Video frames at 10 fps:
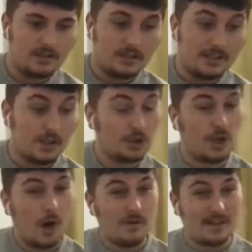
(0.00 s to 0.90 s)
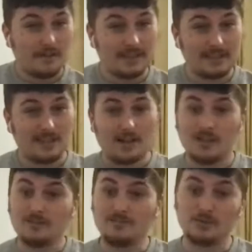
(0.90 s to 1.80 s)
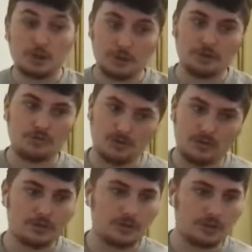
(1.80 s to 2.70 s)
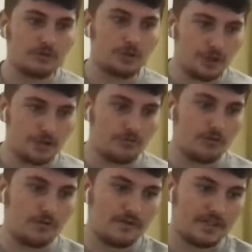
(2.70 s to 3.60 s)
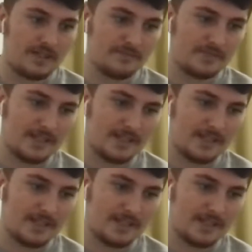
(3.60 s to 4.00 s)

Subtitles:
They got Charlton Athletic at home. Good draw. Good draw for them.